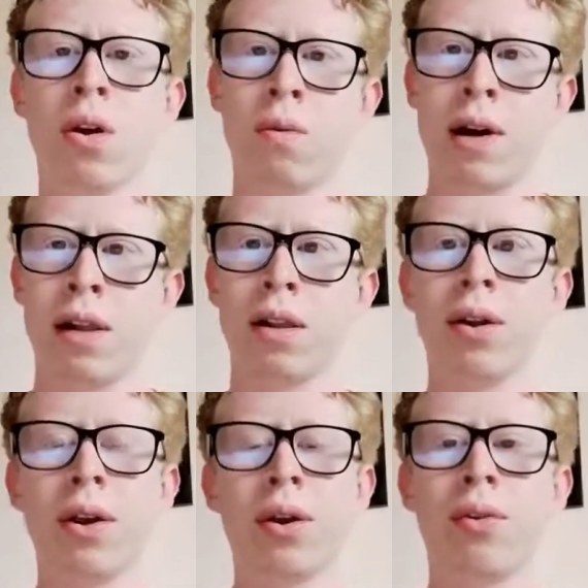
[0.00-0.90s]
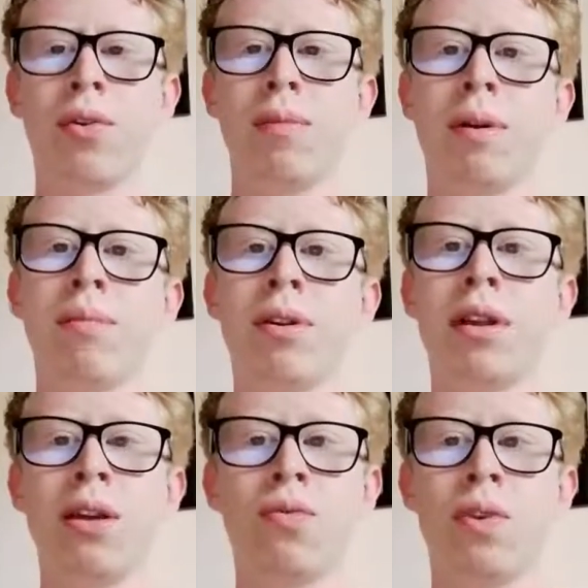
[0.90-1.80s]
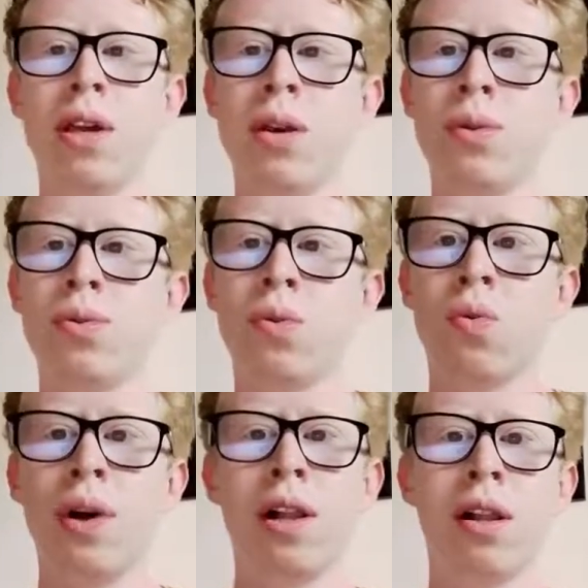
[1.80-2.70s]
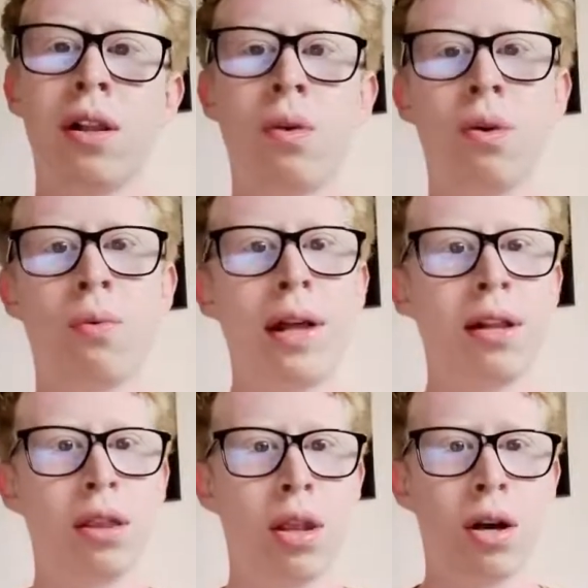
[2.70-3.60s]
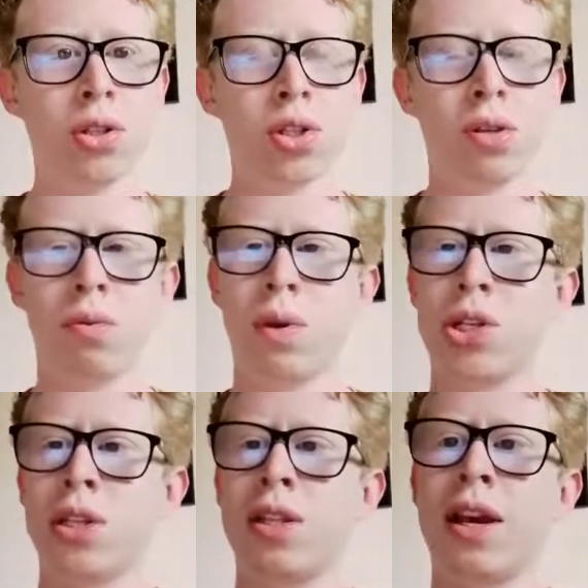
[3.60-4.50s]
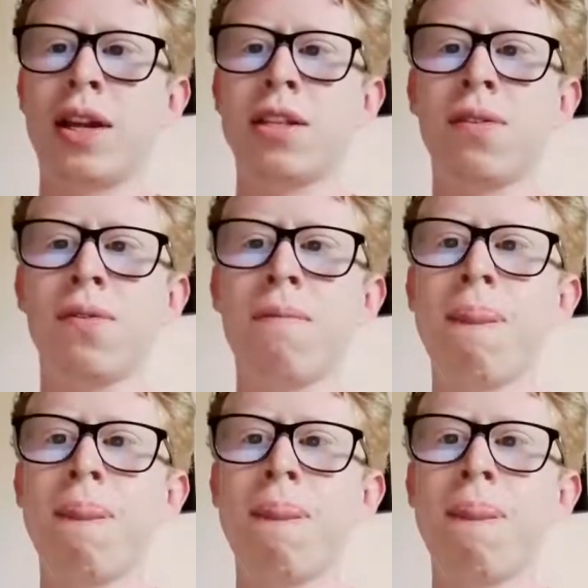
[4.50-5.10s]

Well, remember that if we use will or will not, which is negative,